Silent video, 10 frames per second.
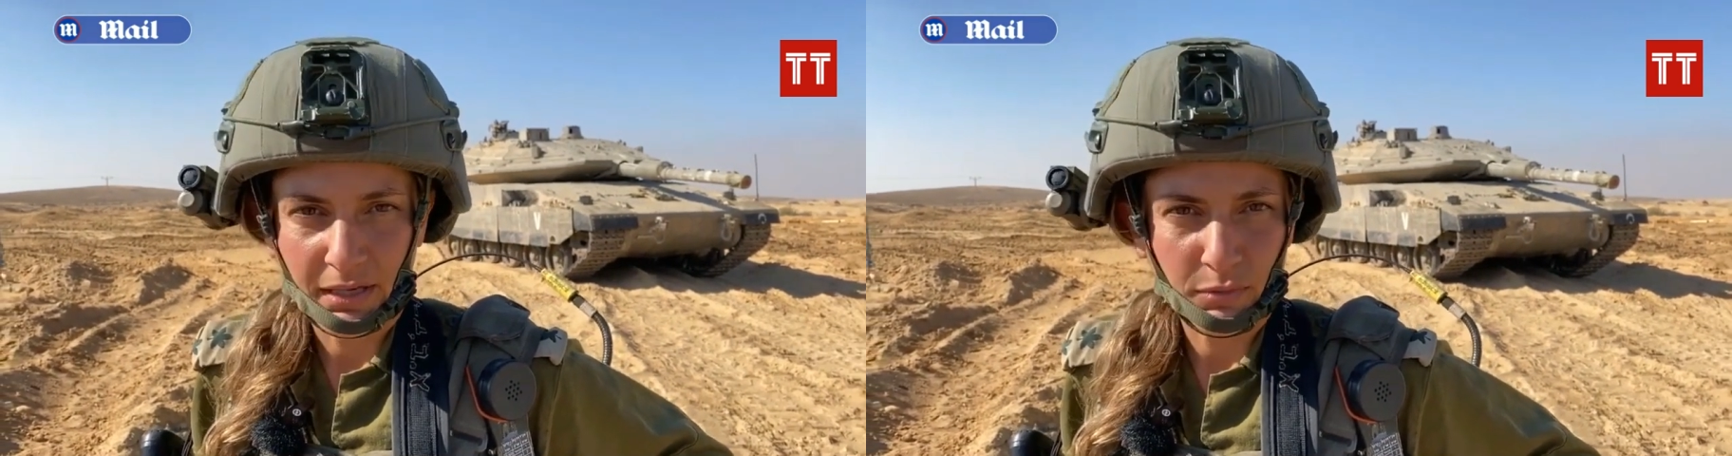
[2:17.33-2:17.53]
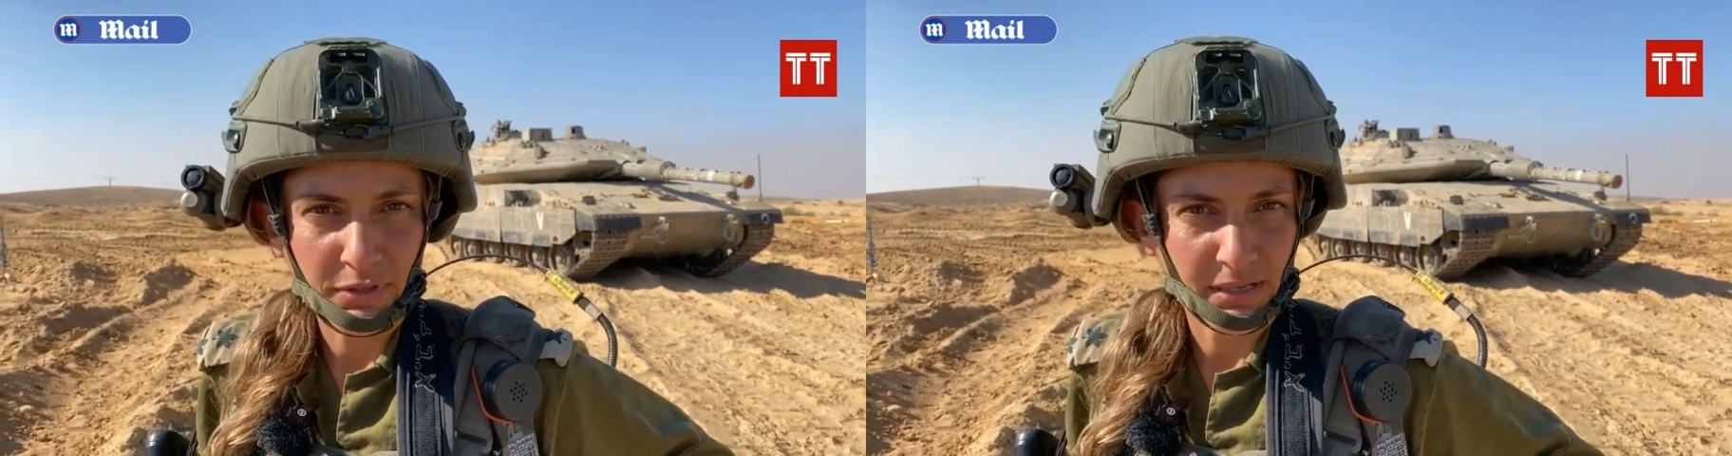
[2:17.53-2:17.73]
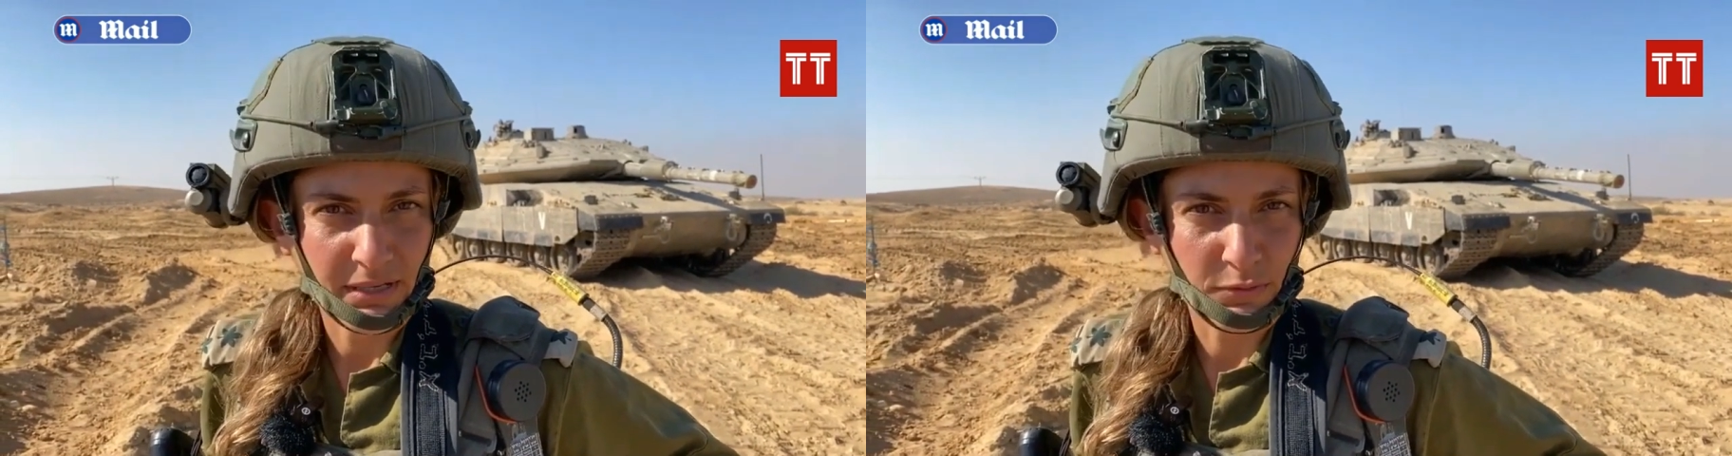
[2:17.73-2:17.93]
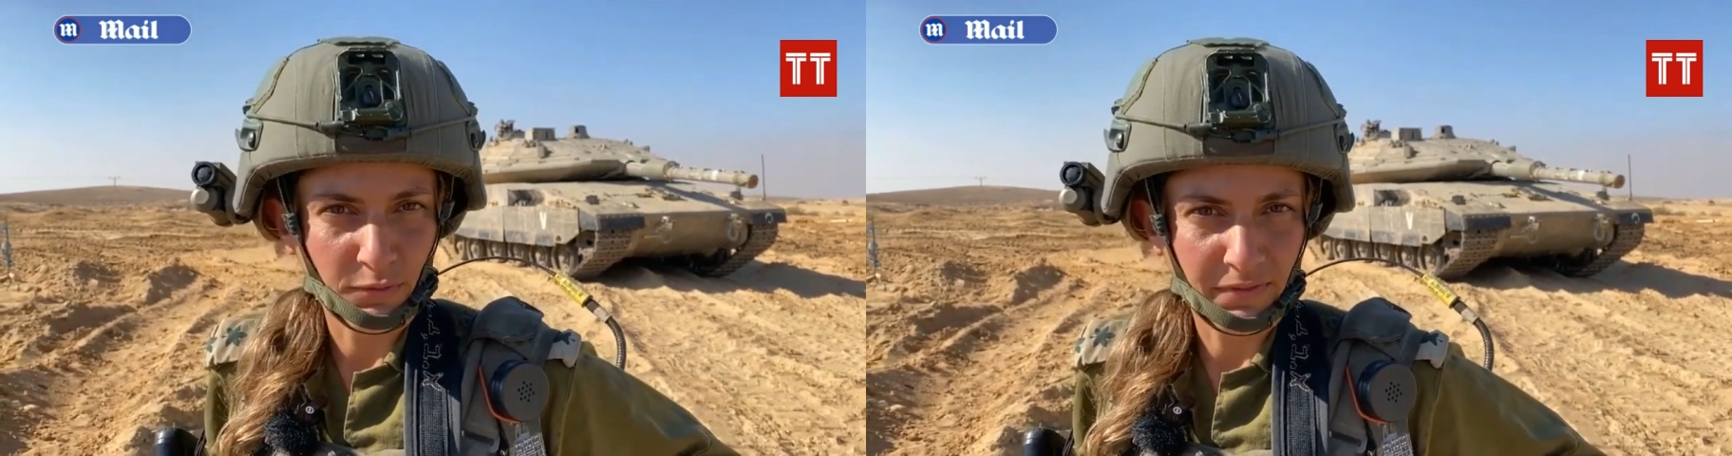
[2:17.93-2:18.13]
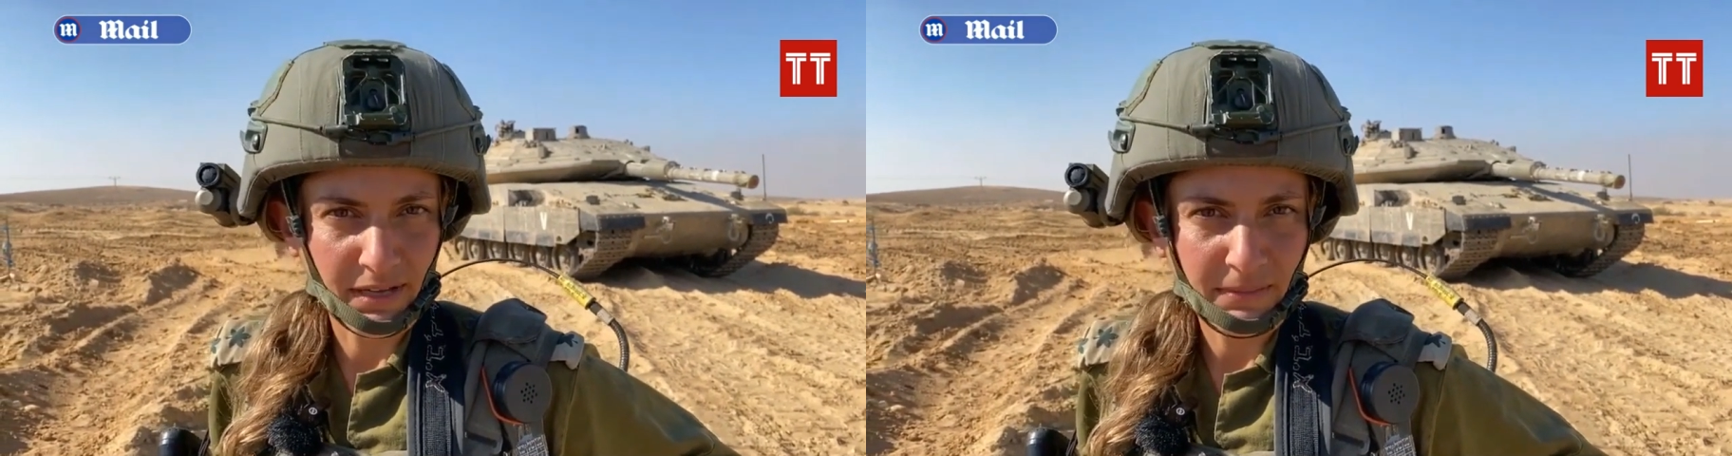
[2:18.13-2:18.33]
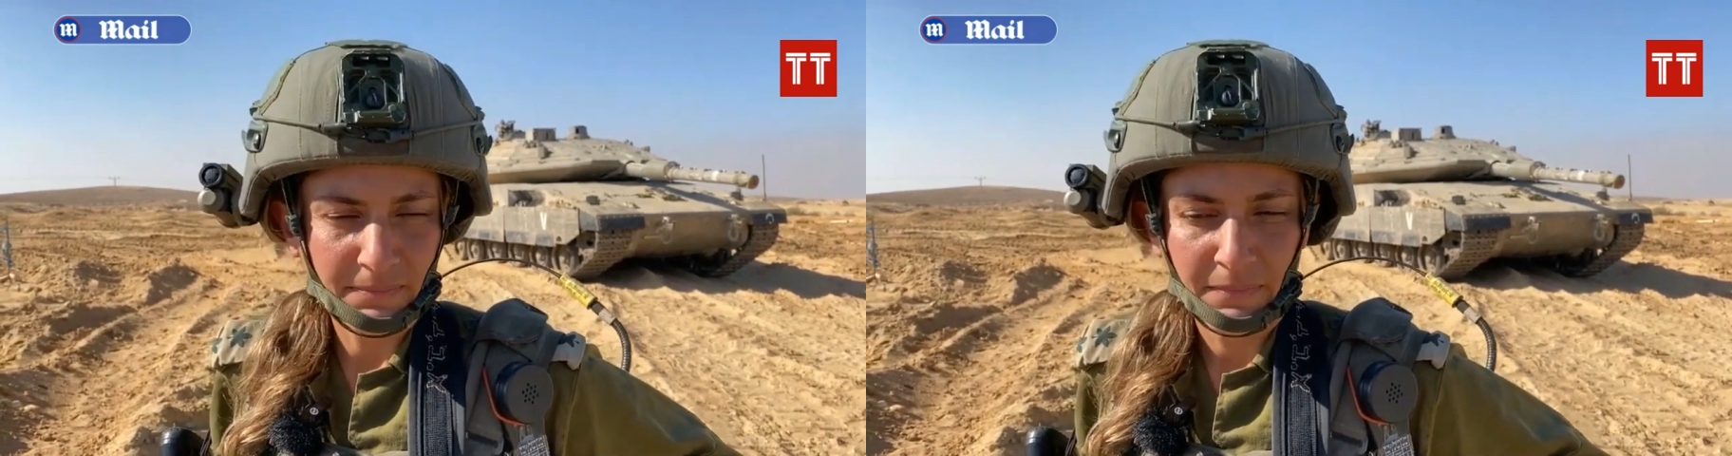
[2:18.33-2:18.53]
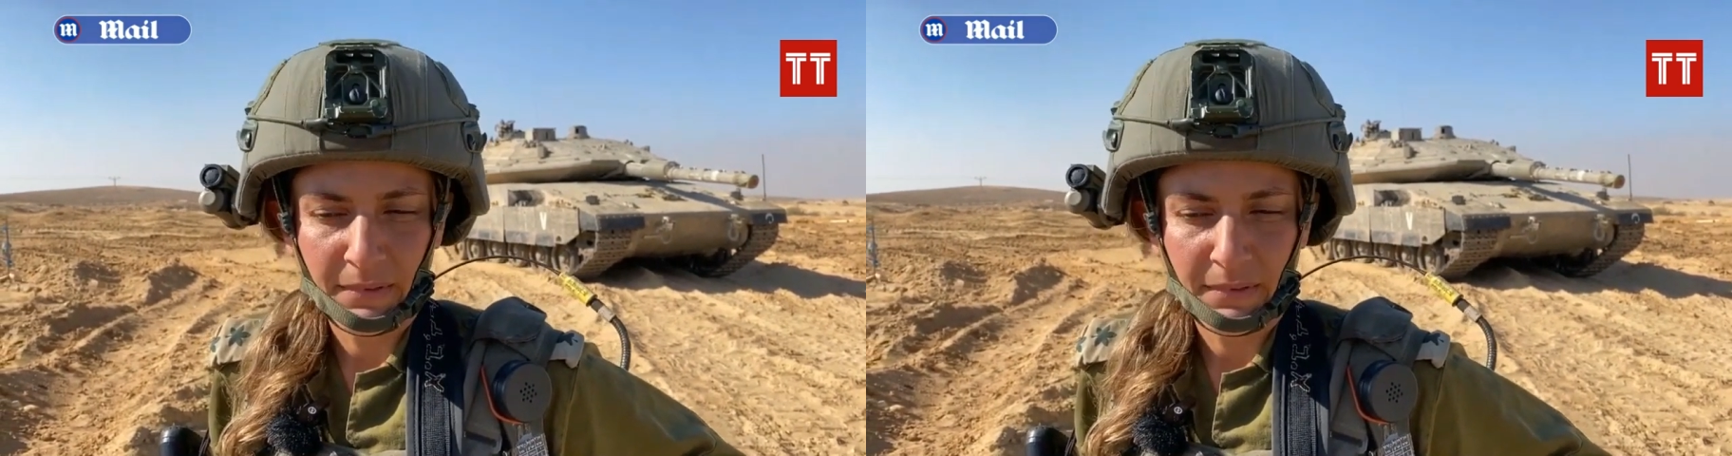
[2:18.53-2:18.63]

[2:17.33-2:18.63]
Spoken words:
Kibbutz Sufa,